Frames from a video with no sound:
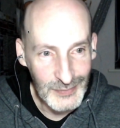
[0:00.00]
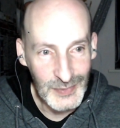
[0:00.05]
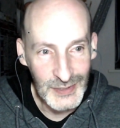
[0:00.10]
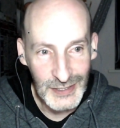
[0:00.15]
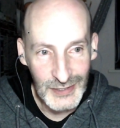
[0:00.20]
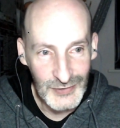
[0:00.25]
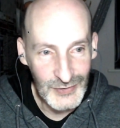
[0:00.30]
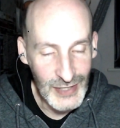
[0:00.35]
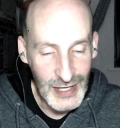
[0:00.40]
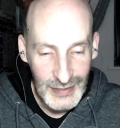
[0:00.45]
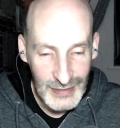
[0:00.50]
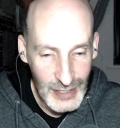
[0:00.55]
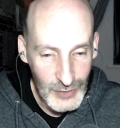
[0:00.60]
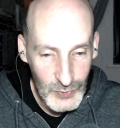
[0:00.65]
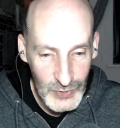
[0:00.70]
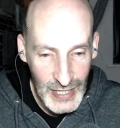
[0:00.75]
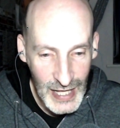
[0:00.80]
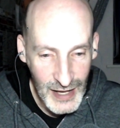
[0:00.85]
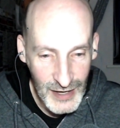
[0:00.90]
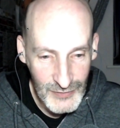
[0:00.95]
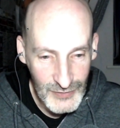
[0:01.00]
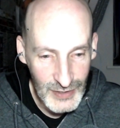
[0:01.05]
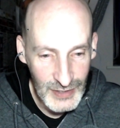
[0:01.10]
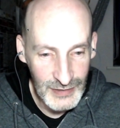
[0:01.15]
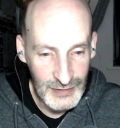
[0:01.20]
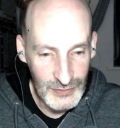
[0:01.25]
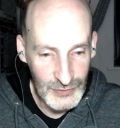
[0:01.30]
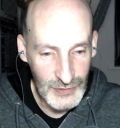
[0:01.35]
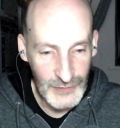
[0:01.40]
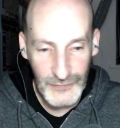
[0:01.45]
Because now we have
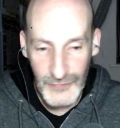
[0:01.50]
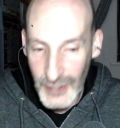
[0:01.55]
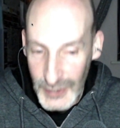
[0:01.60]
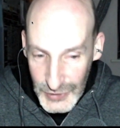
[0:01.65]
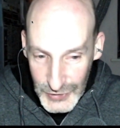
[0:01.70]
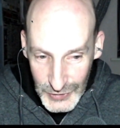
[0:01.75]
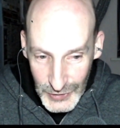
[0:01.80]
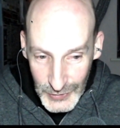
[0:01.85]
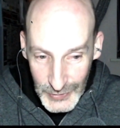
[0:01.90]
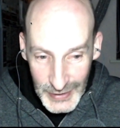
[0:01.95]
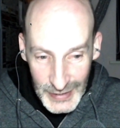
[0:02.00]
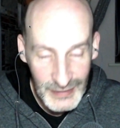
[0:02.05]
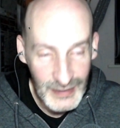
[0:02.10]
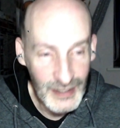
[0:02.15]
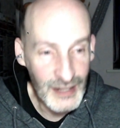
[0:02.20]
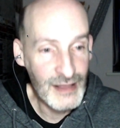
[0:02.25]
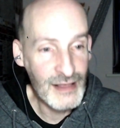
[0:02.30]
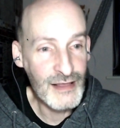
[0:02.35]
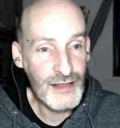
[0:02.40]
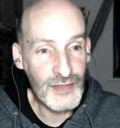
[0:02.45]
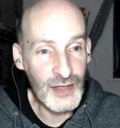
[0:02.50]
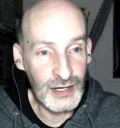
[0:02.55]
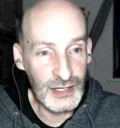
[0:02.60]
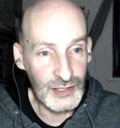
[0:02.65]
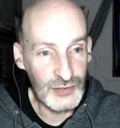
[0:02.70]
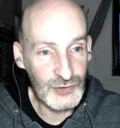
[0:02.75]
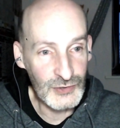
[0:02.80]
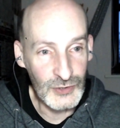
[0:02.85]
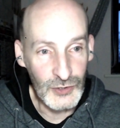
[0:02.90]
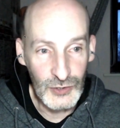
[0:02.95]
a refresh token that
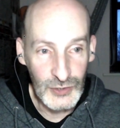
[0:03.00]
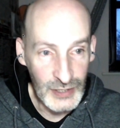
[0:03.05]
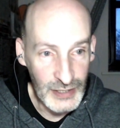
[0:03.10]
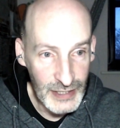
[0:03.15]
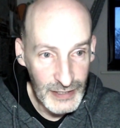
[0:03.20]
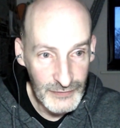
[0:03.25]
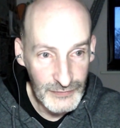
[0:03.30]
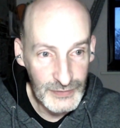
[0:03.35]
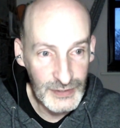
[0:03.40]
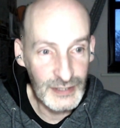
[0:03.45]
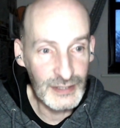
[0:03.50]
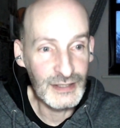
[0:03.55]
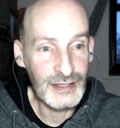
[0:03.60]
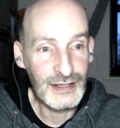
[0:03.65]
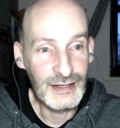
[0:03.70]
is long-lived,